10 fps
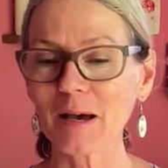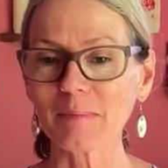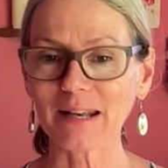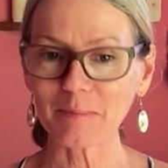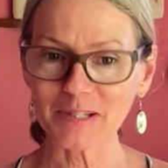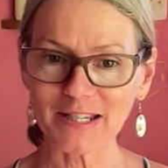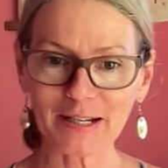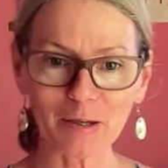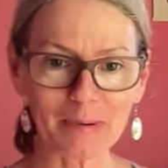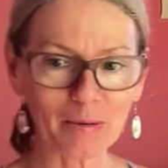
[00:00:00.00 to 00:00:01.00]
But let me tell
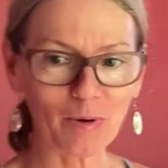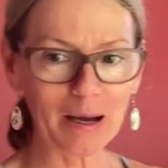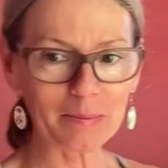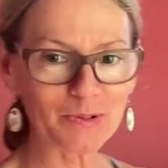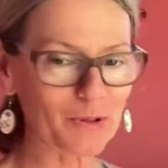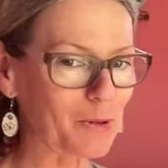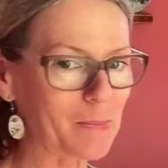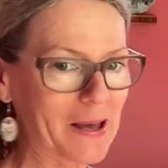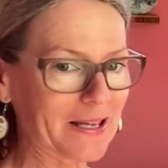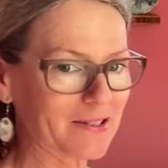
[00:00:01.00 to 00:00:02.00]
you about what happens on the
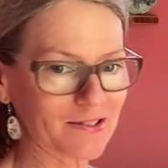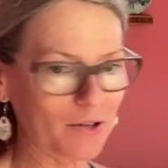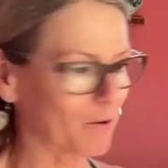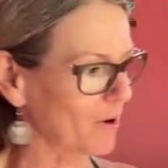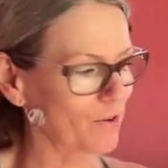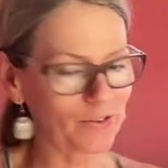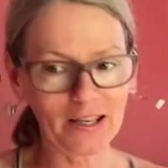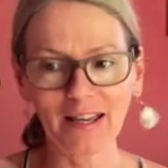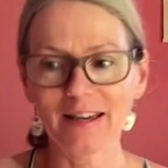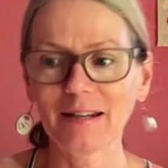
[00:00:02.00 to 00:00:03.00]
bed. So over
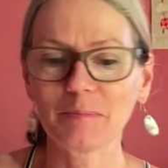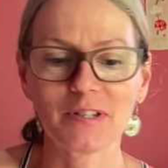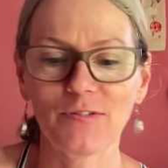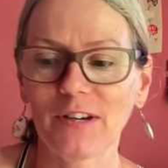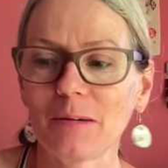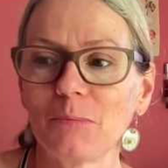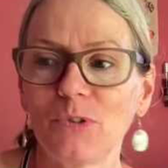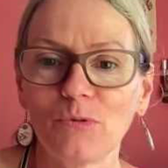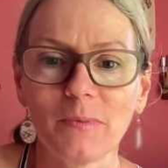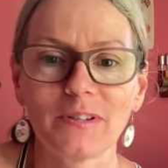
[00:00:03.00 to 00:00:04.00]
here, let me see if I can
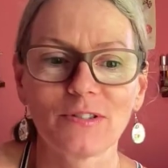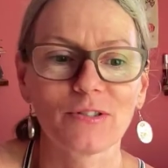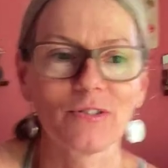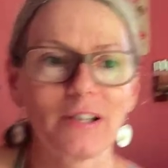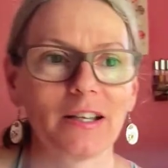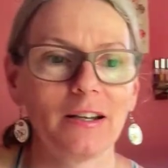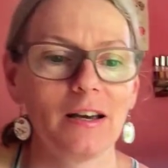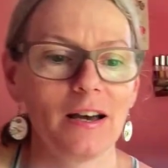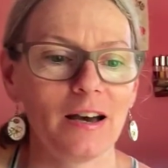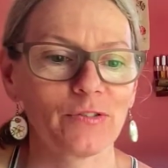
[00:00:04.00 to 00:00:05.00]
move my screen.
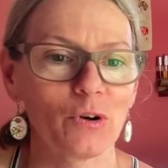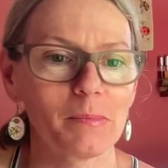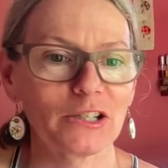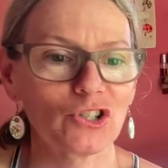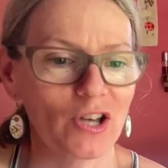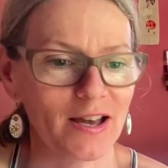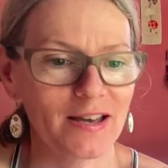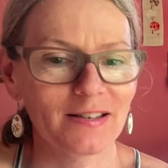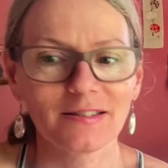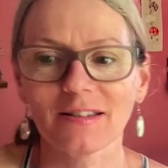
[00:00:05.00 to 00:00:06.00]
I've got my
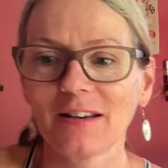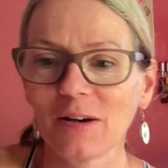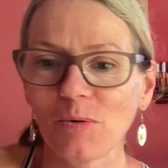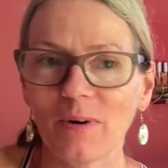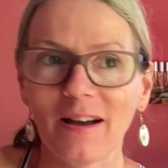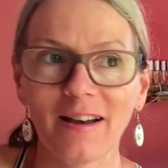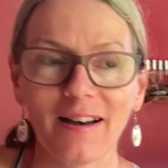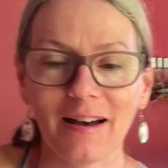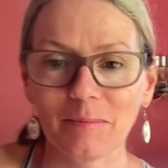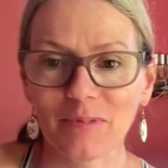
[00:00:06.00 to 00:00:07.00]
chairs where
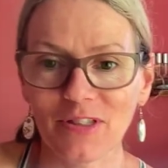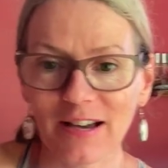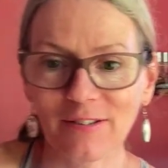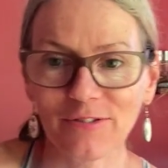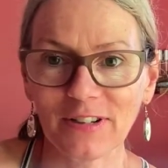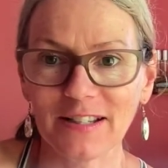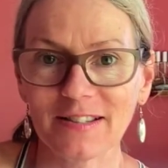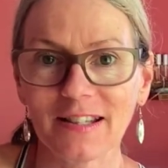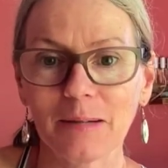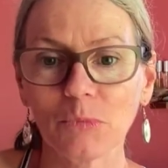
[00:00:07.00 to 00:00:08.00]
I'm thankfully
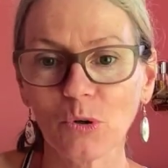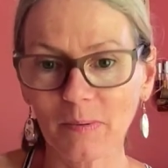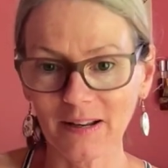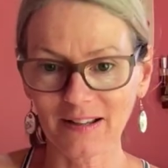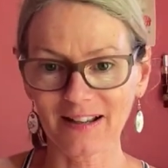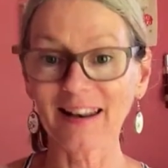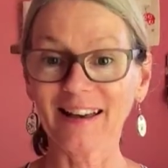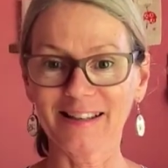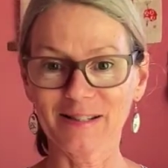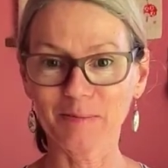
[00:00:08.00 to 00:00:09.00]
seeing more
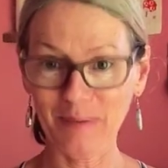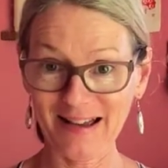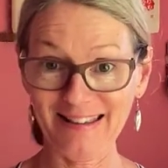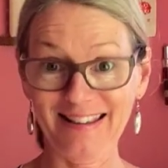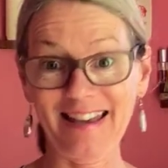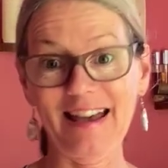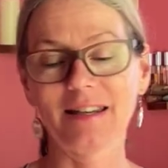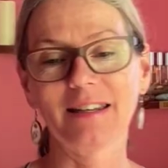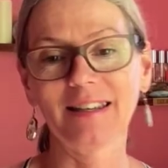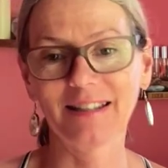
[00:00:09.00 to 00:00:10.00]
clients back
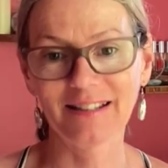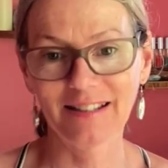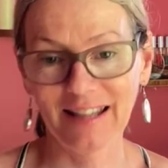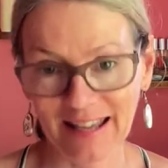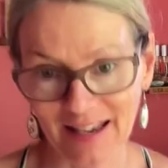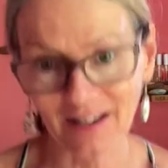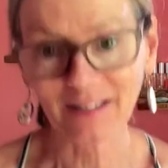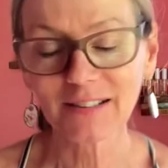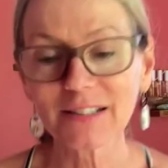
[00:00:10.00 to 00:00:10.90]
again in here